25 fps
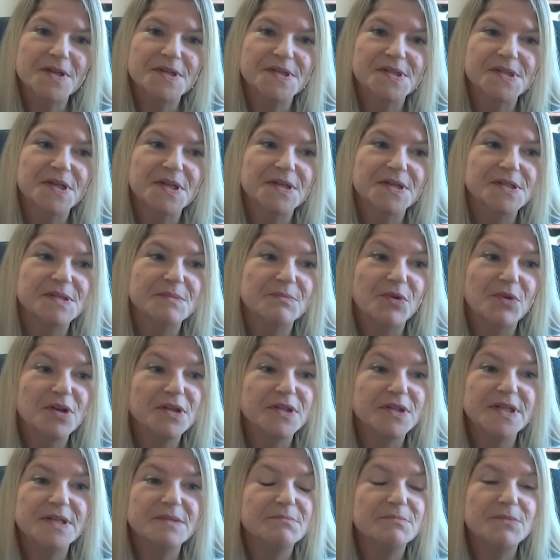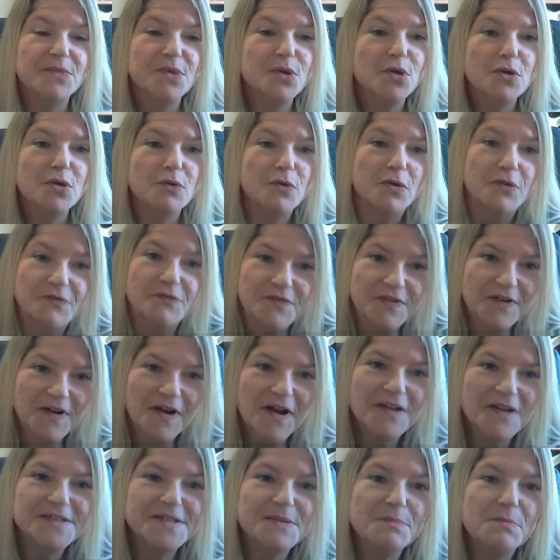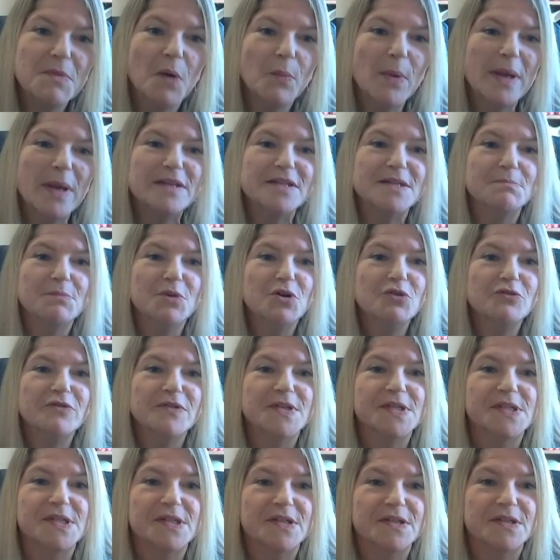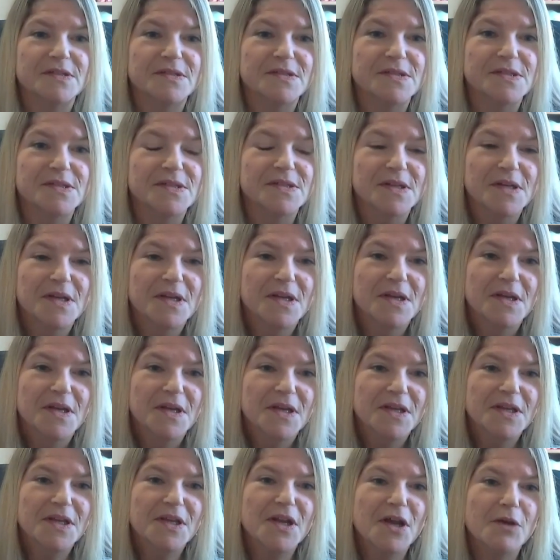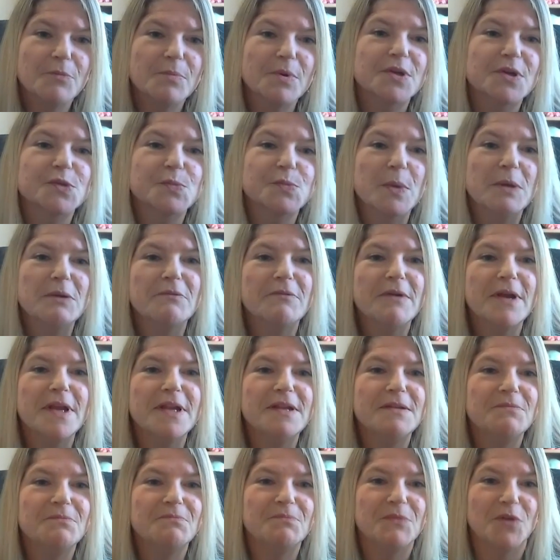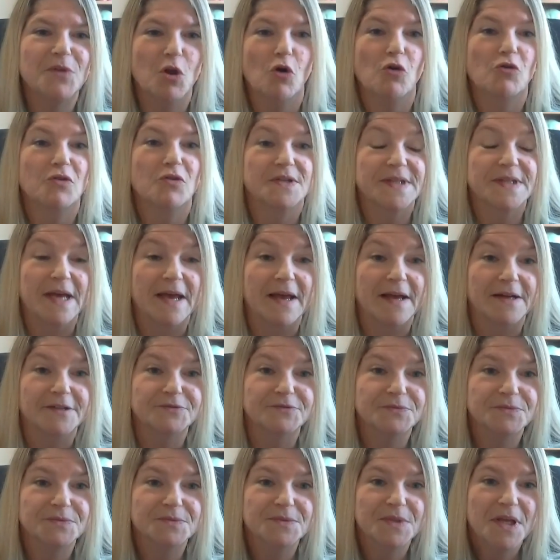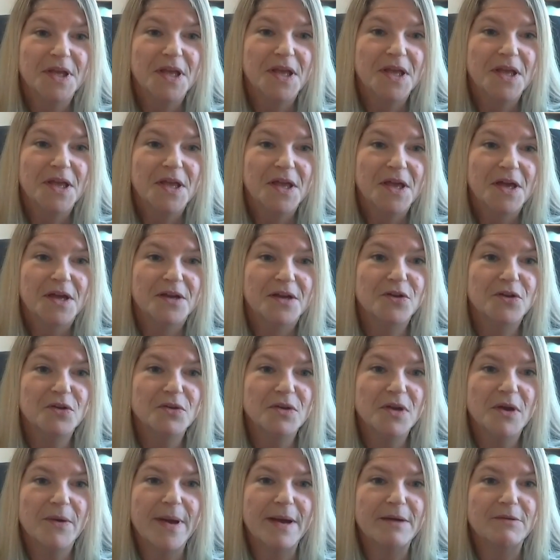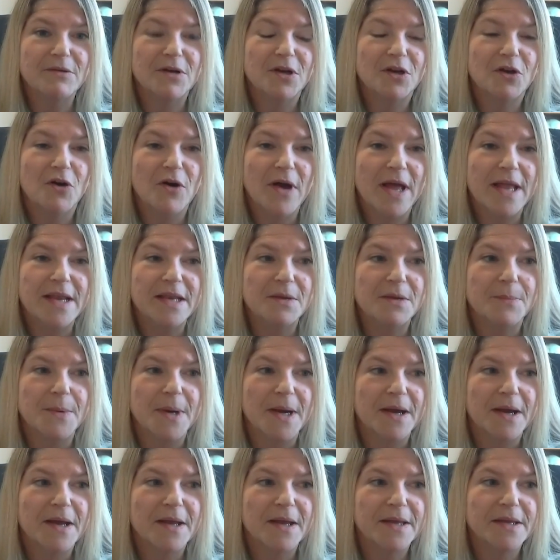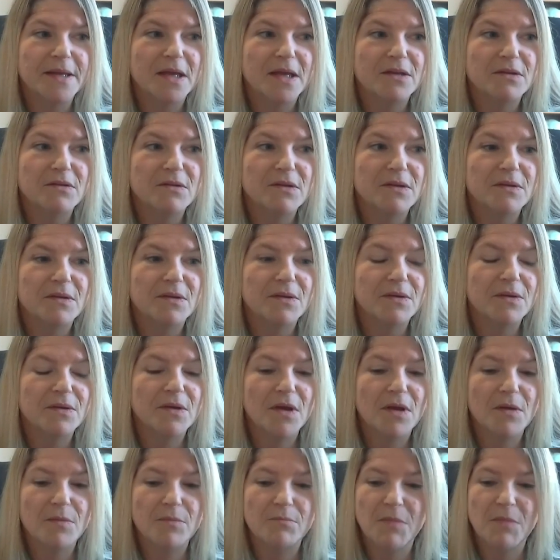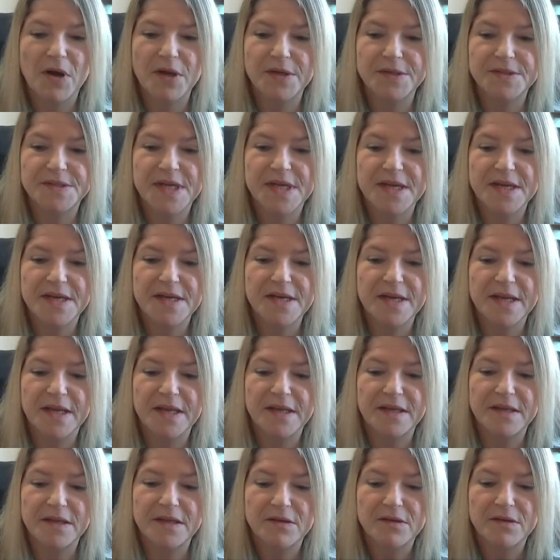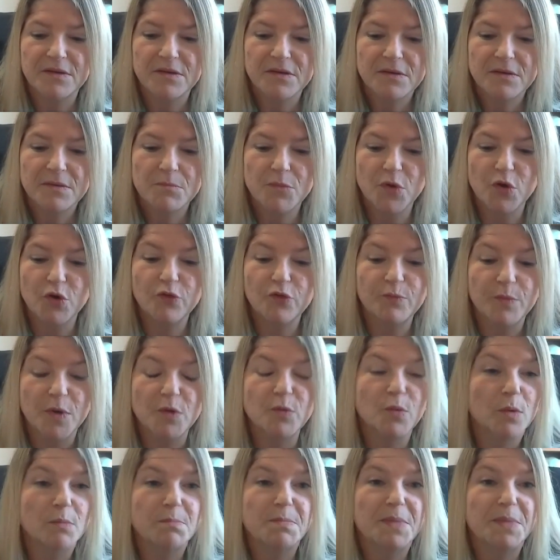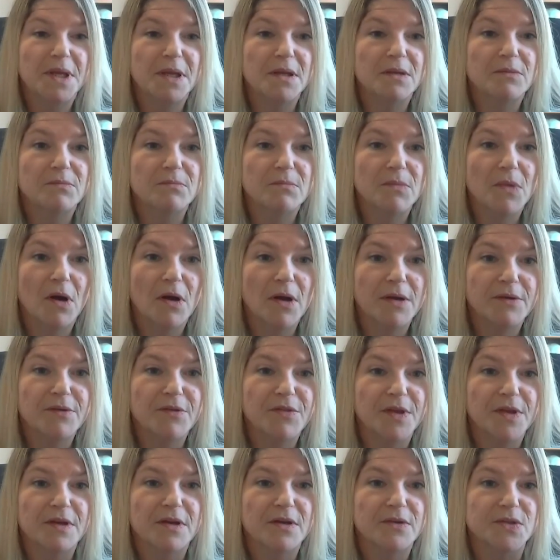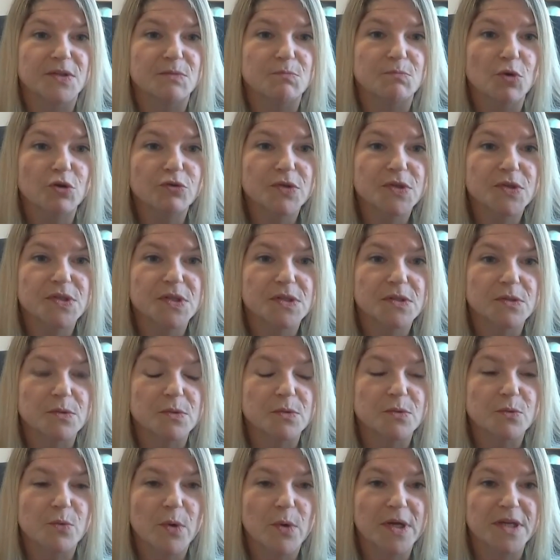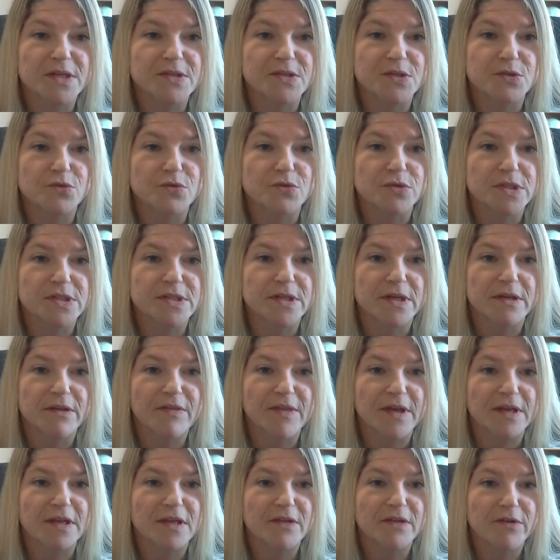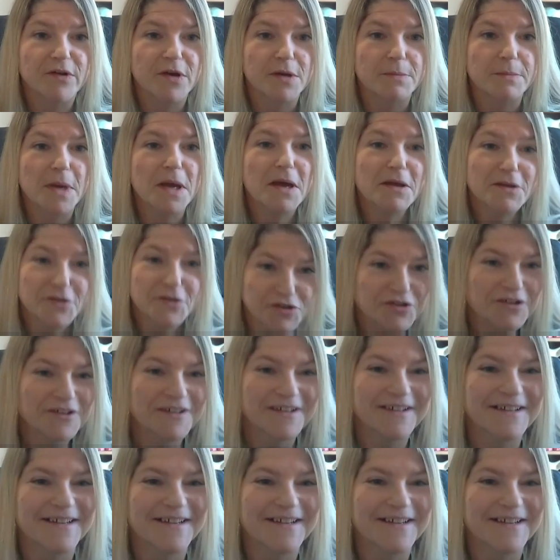I started Slimpod, I didn't move. I went to Morrison's, you know, because we were in lockdown and couldn't go out a lot anyway. And my daily movement would be, I'd think going to Morrison's was quite exhausting. Thank you very much.